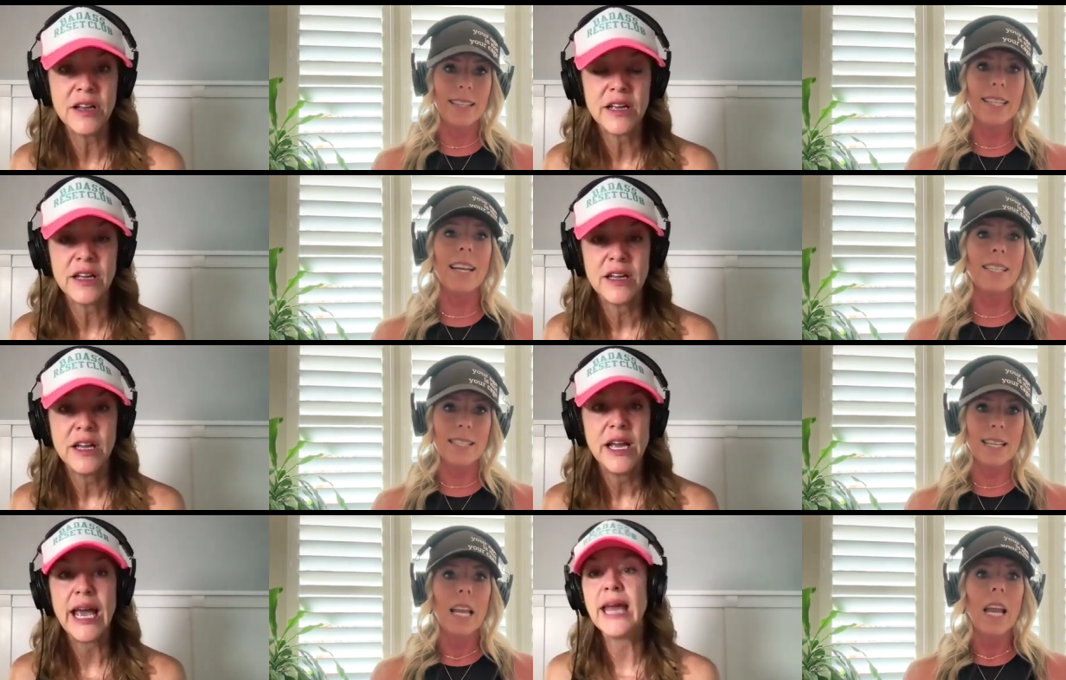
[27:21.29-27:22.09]

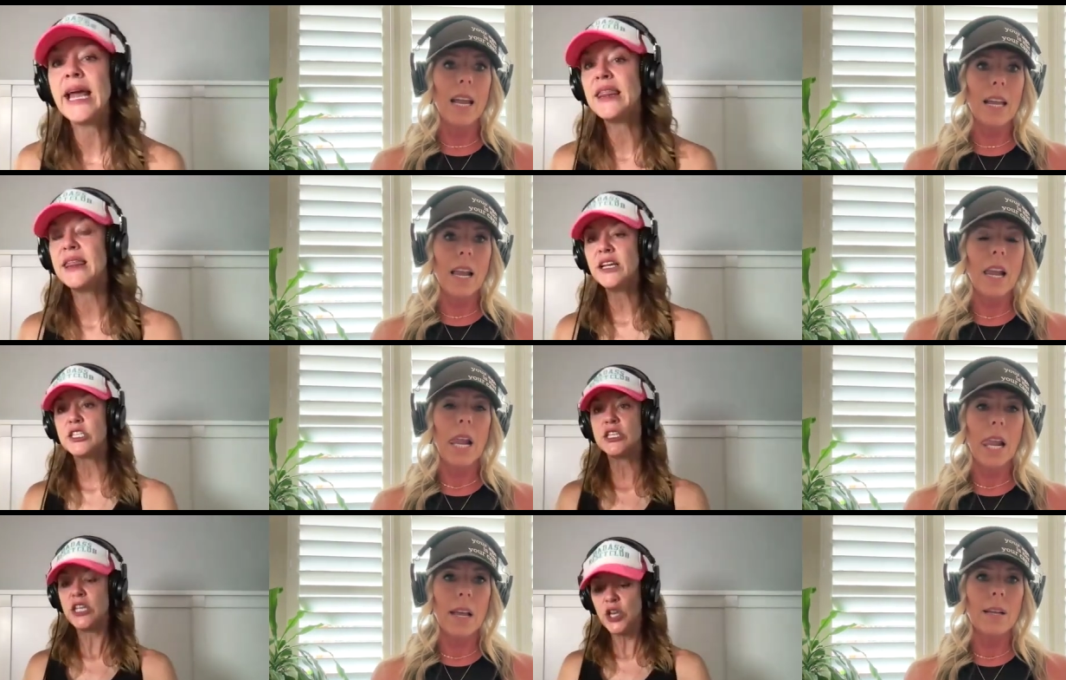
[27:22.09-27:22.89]
Speaker 1: Yes. And I
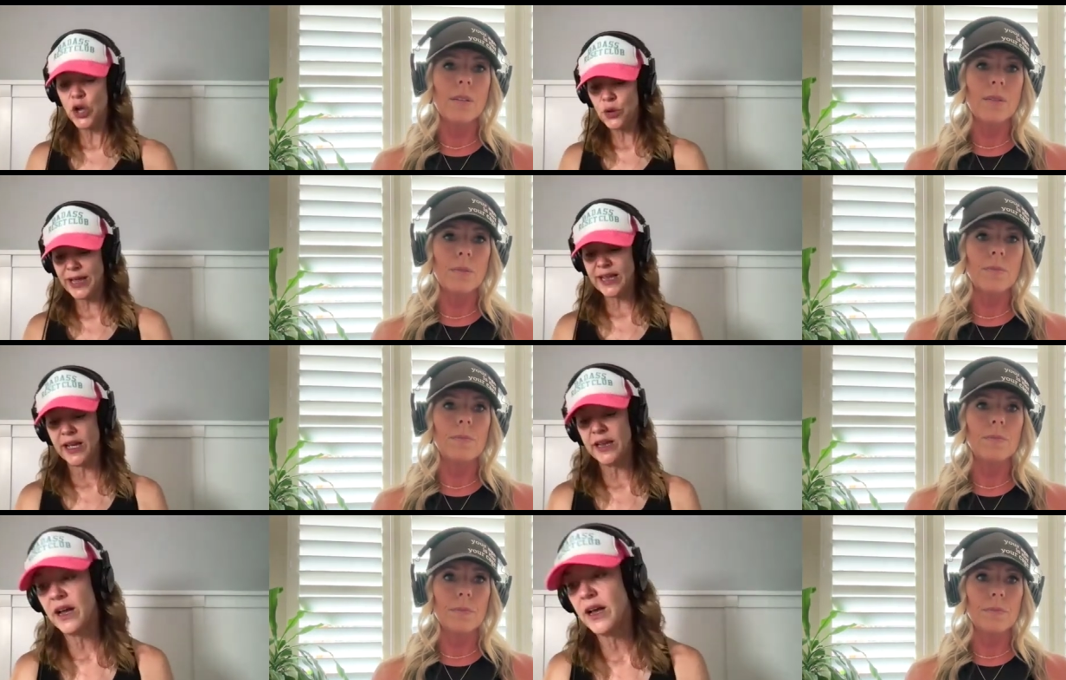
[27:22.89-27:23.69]
think, you know, like
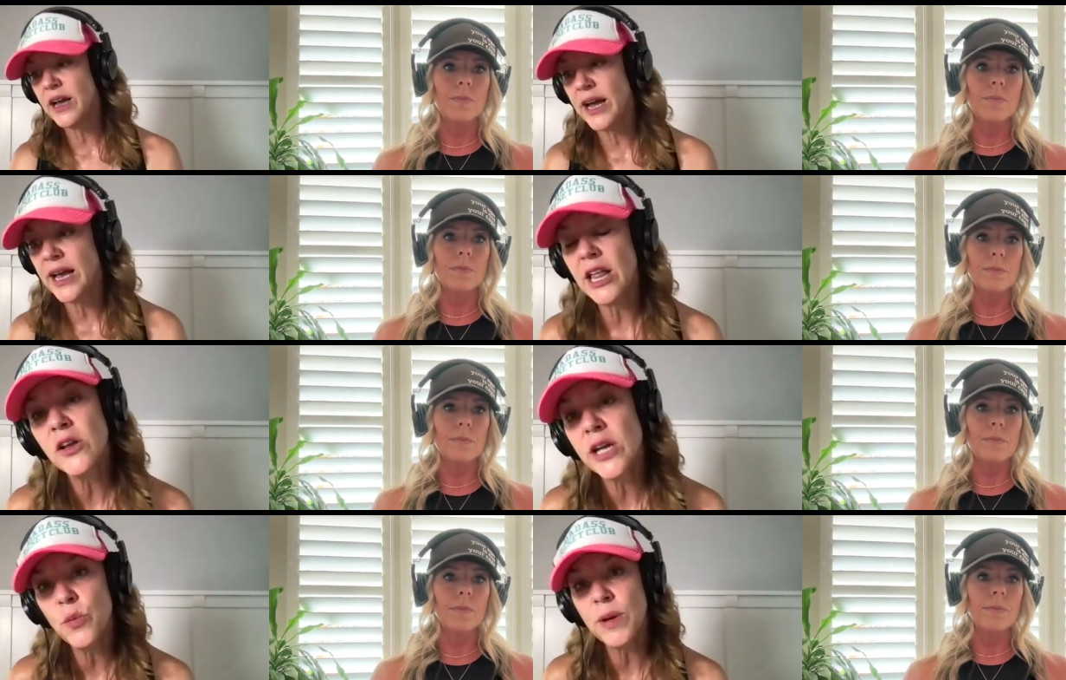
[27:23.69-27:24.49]
I, I, I
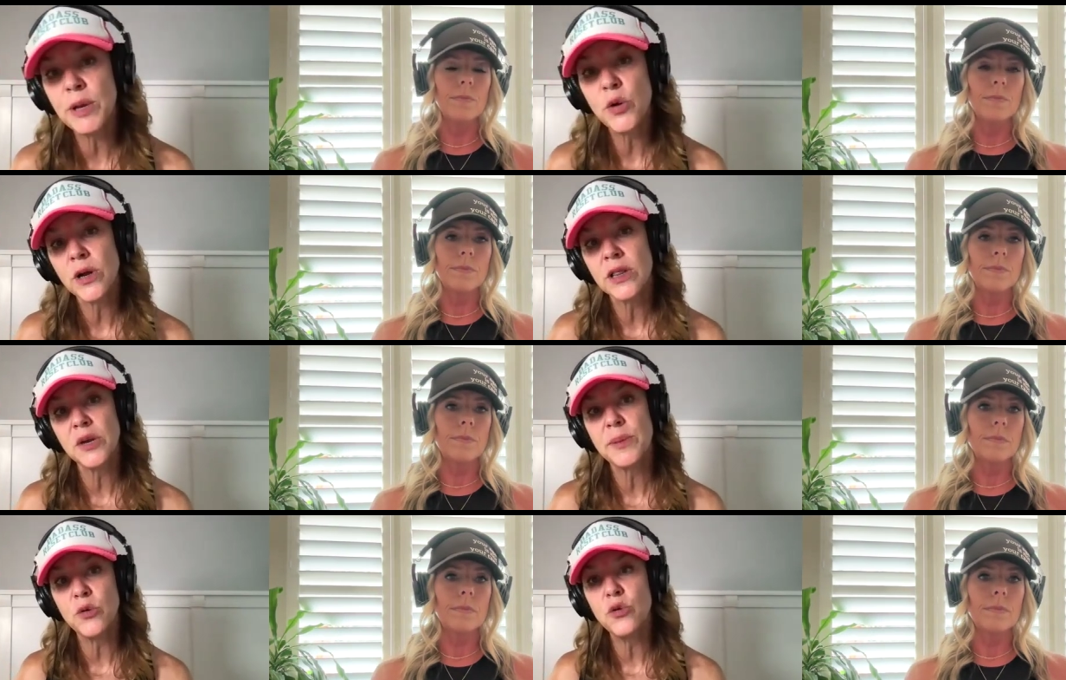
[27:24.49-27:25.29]
look at women who are a little
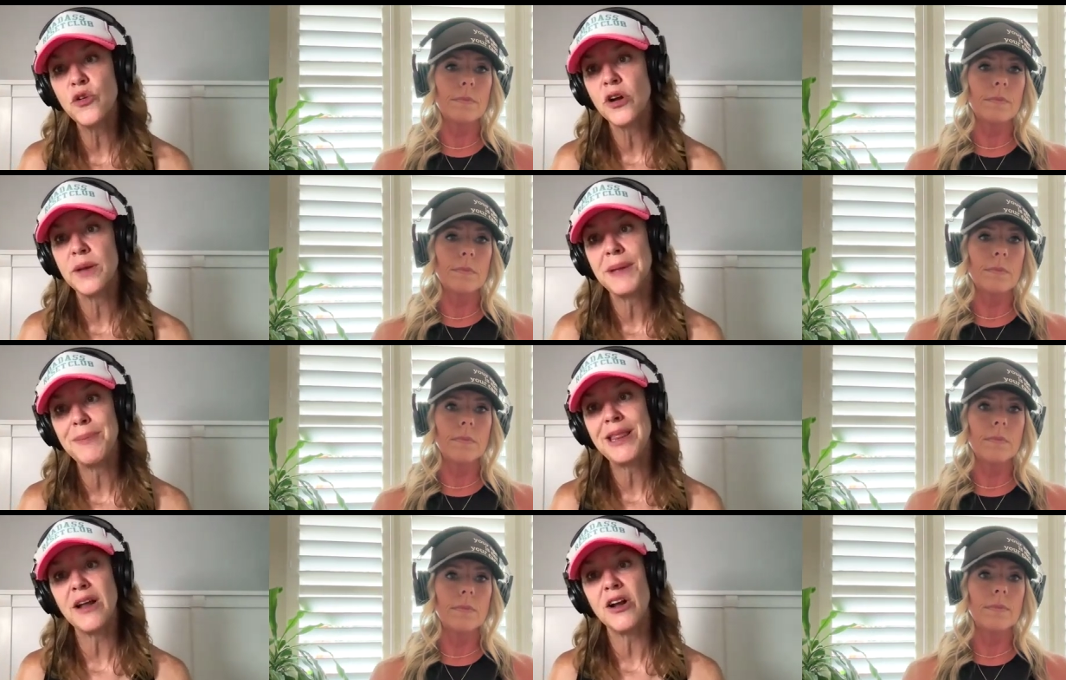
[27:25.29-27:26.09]
bit older and
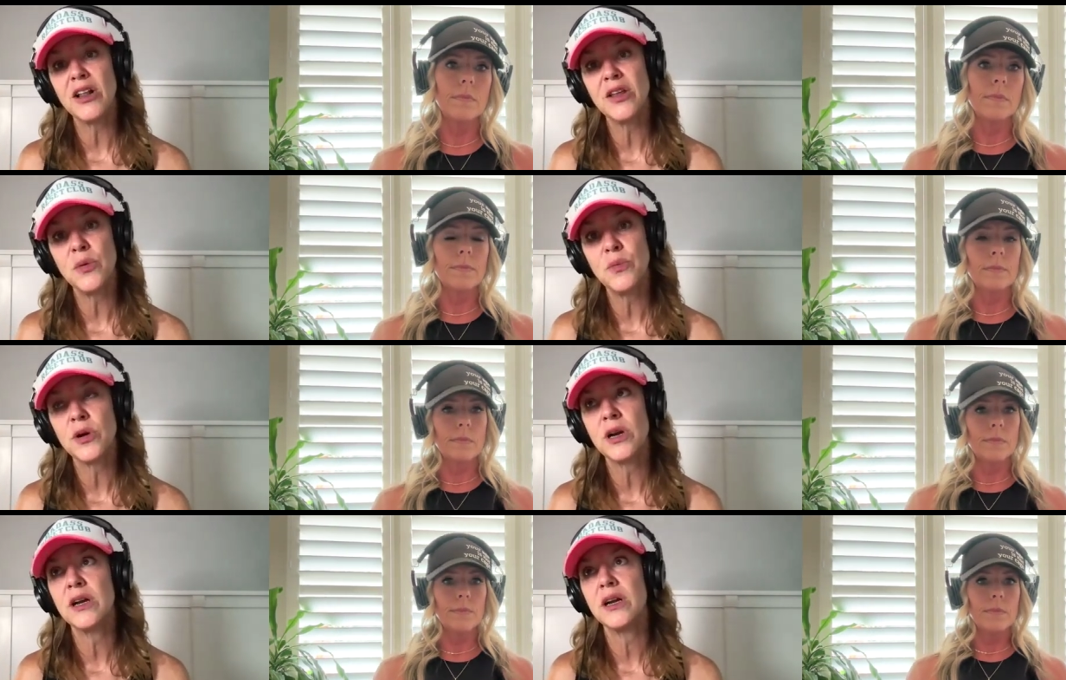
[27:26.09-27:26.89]
maybe they're a little
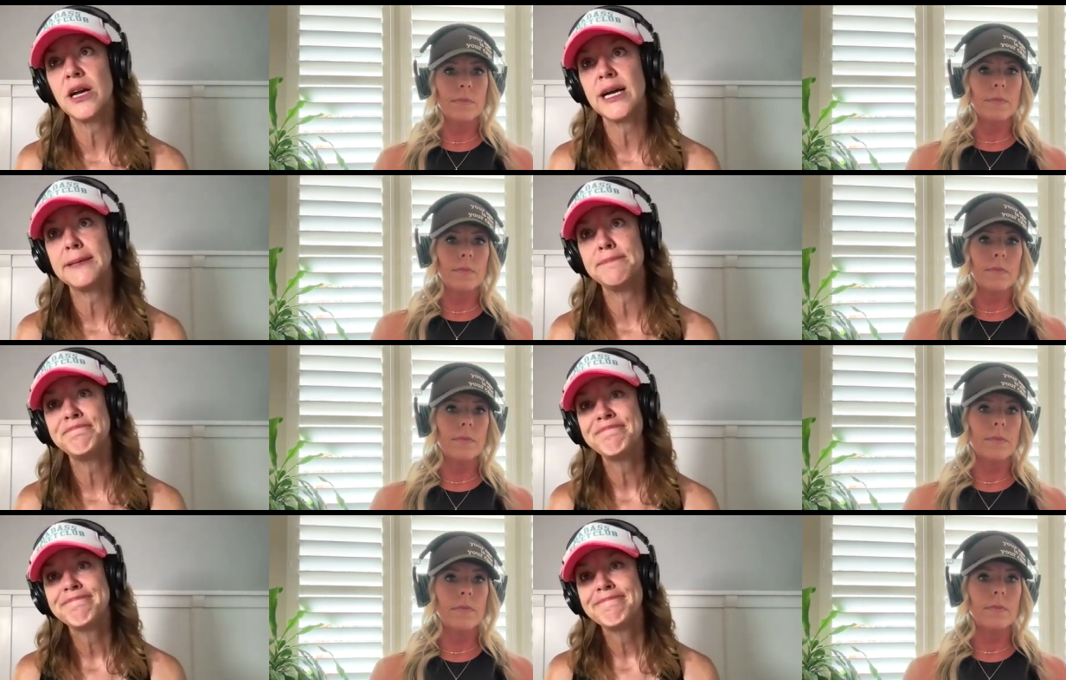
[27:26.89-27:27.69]
more, um,